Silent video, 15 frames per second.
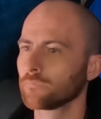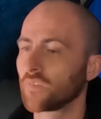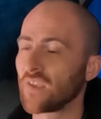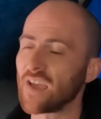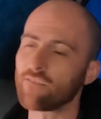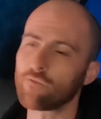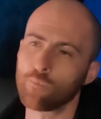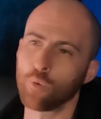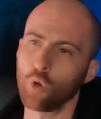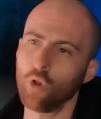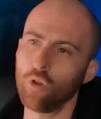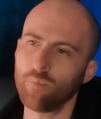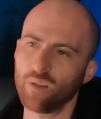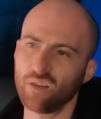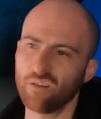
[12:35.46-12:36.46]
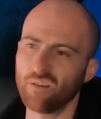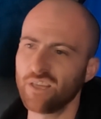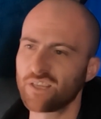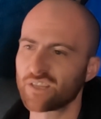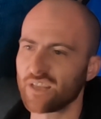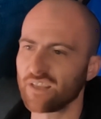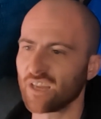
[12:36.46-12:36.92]
Terrible, but at
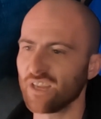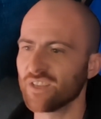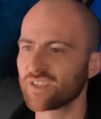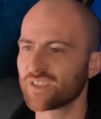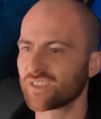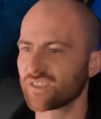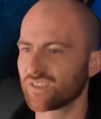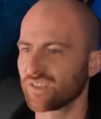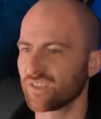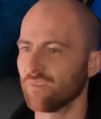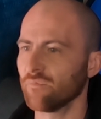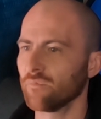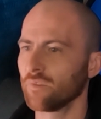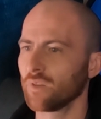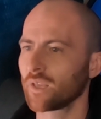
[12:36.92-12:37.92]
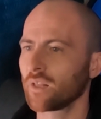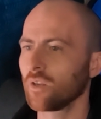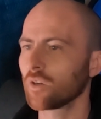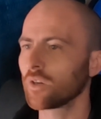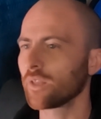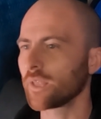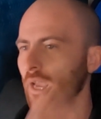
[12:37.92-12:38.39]
least they done some. Like,
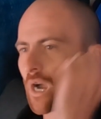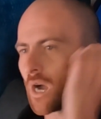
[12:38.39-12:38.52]
look at the